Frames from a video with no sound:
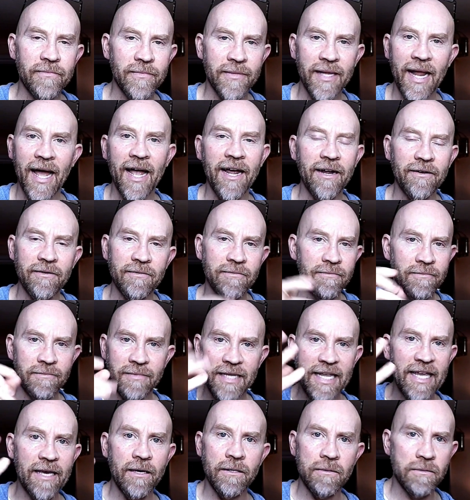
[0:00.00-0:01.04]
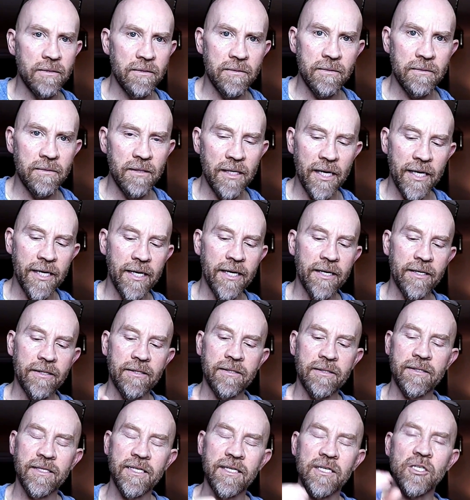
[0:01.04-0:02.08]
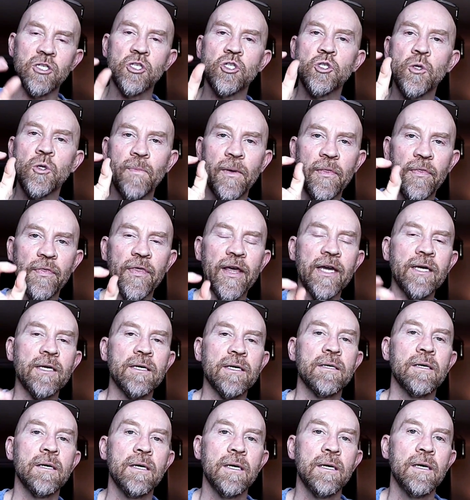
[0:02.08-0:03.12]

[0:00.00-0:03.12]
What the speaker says: nails, and they're super thick